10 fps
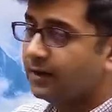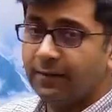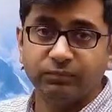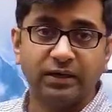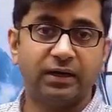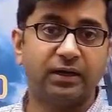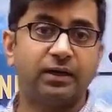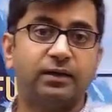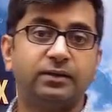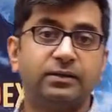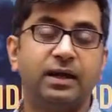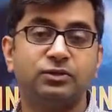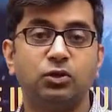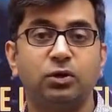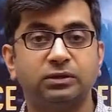has
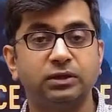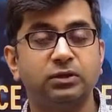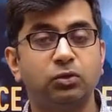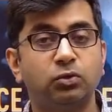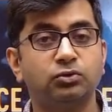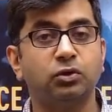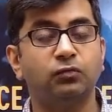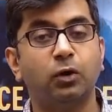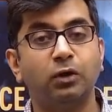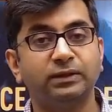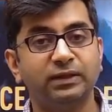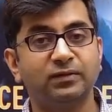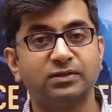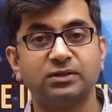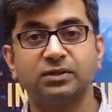knocked the doors of all the
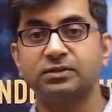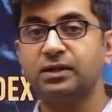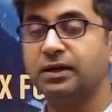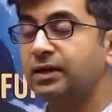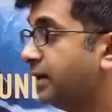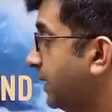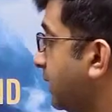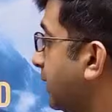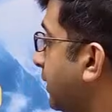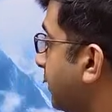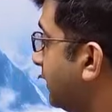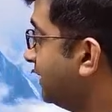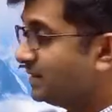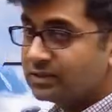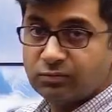investors
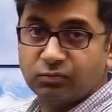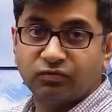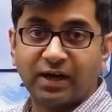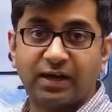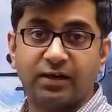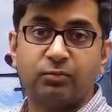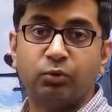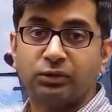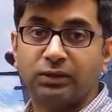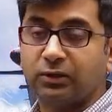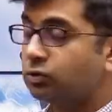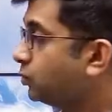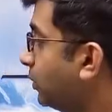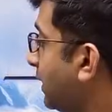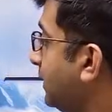is via Motilal
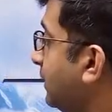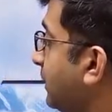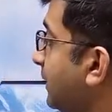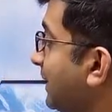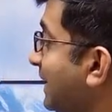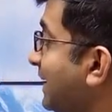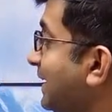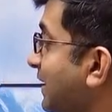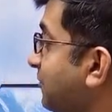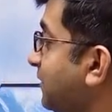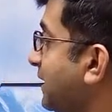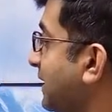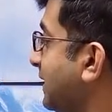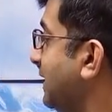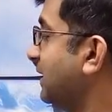Oswal in Nifty
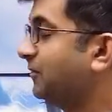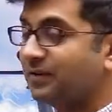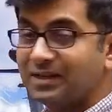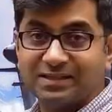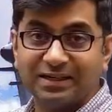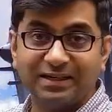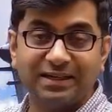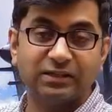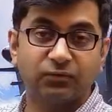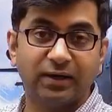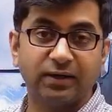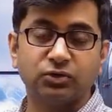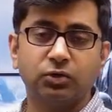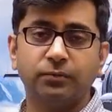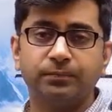India Defense Index Fund.
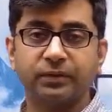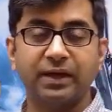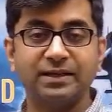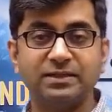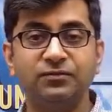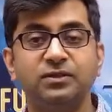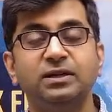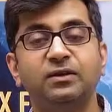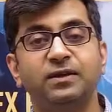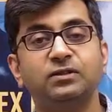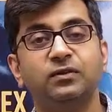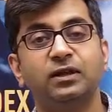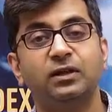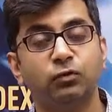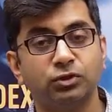So HDFC Defense Fund
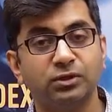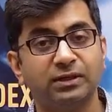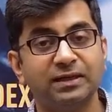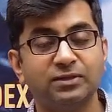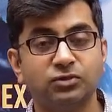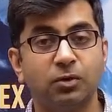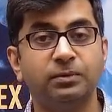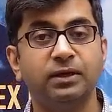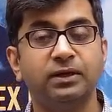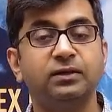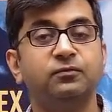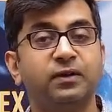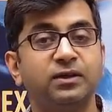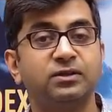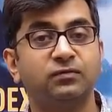unfortunately has stopped taking
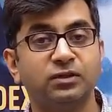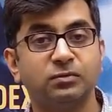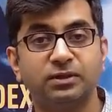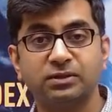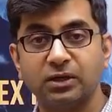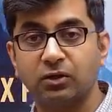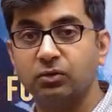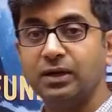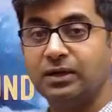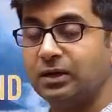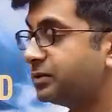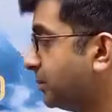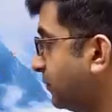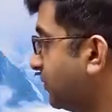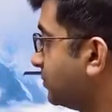fresh investments now, lump sum
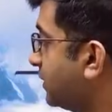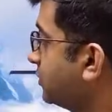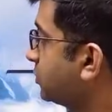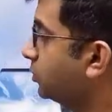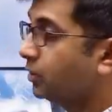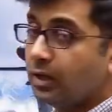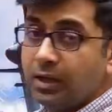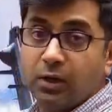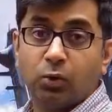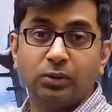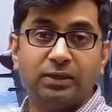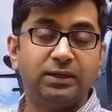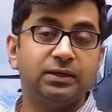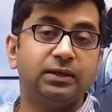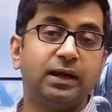investments. So
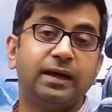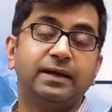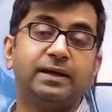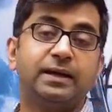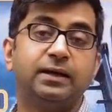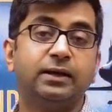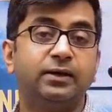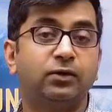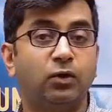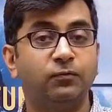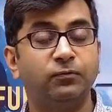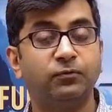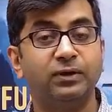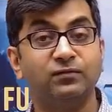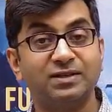only idea of
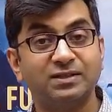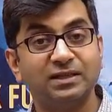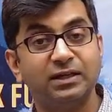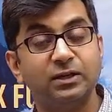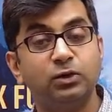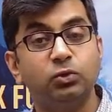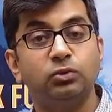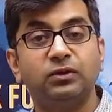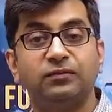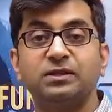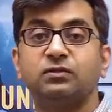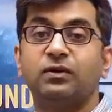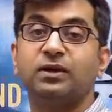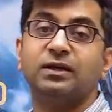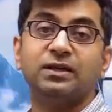investing into defense
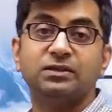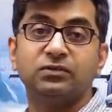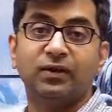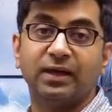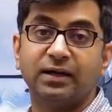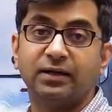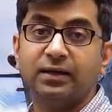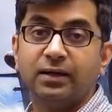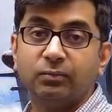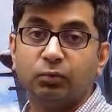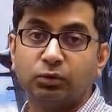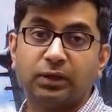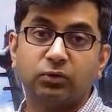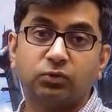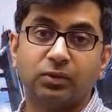fund is via
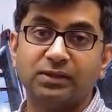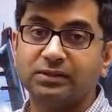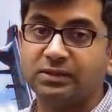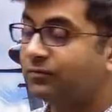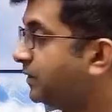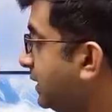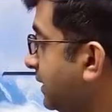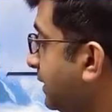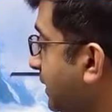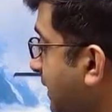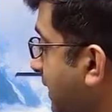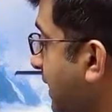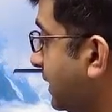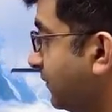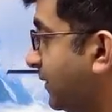Motilal Oswal's Nifty India
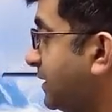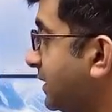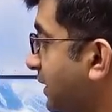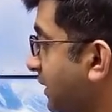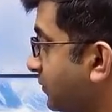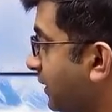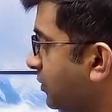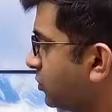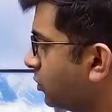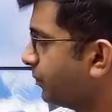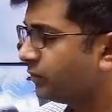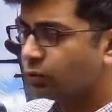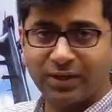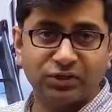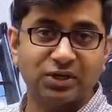Defense Index Fund. So
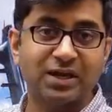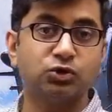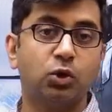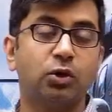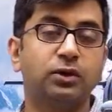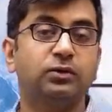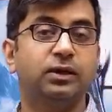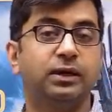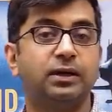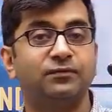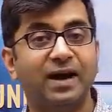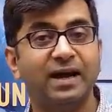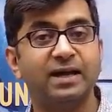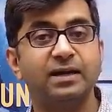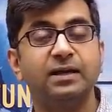quick checks on
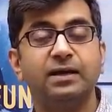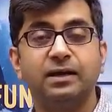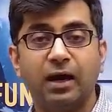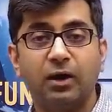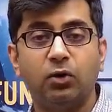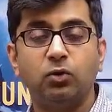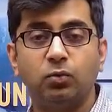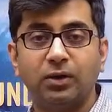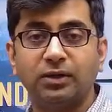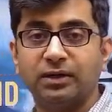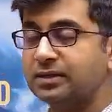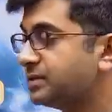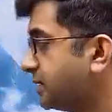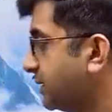why, how, what it is